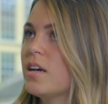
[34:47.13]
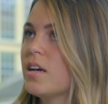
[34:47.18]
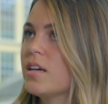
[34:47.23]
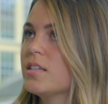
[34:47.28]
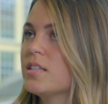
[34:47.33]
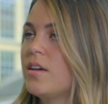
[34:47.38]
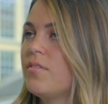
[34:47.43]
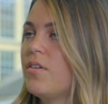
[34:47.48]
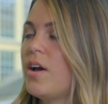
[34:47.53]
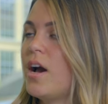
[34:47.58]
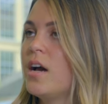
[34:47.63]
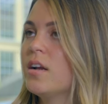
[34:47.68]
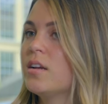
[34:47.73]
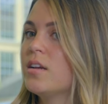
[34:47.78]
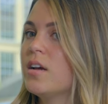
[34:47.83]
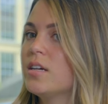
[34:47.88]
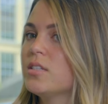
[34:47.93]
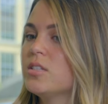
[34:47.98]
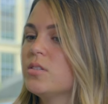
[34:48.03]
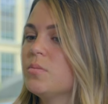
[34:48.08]
because I've
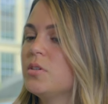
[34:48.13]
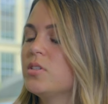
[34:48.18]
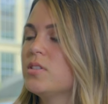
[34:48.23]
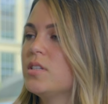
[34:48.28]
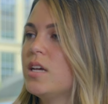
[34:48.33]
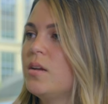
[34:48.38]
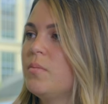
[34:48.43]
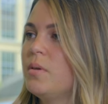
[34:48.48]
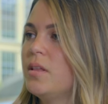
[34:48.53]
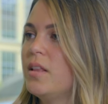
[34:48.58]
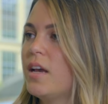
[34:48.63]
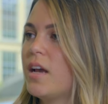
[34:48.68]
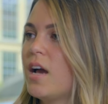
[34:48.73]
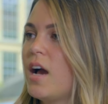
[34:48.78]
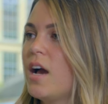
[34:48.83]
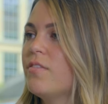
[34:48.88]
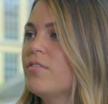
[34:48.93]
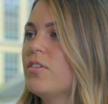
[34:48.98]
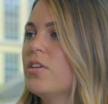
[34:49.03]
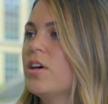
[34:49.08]
had customers say to me like,
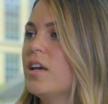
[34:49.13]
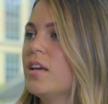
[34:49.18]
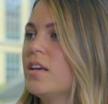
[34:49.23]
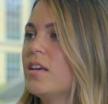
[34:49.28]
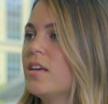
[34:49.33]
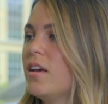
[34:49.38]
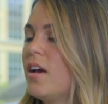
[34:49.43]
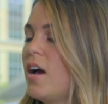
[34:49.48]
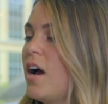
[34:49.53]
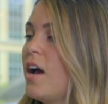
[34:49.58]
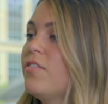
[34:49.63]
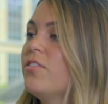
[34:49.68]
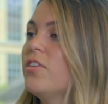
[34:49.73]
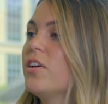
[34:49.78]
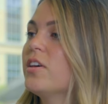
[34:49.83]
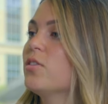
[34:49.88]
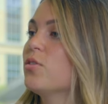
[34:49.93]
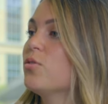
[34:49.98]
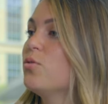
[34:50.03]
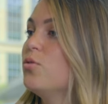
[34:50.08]
"I feel like I feel
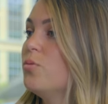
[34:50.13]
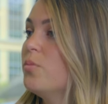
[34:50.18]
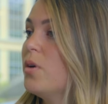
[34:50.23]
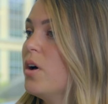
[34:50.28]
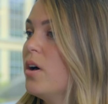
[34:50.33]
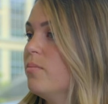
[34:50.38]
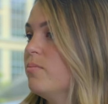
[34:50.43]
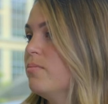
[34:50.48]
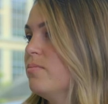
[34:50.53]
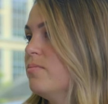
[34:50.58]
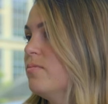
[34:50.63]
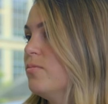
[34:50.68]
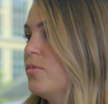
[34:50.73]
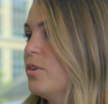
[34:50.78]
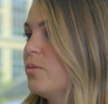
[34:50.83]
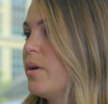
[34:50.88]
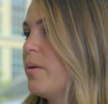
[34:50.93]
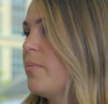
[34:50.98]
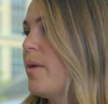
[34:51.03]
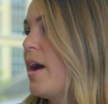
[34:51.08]
like the cool mom
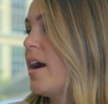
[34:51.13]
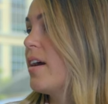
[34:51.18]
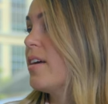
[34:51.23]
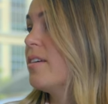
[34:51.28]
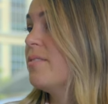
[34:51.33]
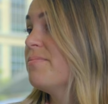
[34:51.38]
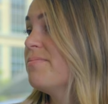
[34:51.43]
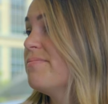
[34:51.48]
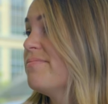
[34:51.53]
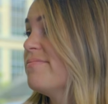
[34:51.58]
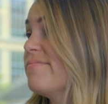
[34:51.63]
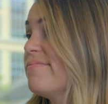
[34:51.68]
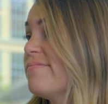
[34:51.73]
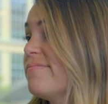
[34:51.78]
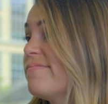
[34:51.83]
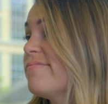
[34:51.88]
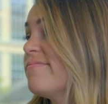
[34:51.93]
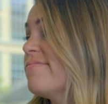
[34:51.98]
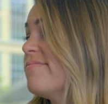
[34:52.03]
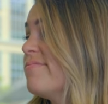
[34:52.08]
with my bag."
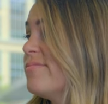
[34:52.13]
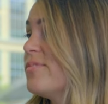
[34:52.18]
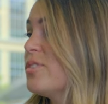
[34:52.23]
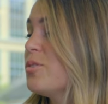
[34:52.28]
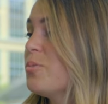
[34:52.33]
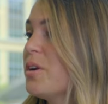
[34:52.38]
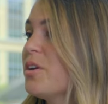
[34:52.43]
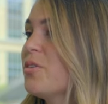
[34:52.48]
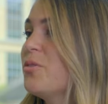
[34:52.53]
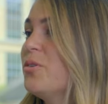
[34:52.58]
It's pretty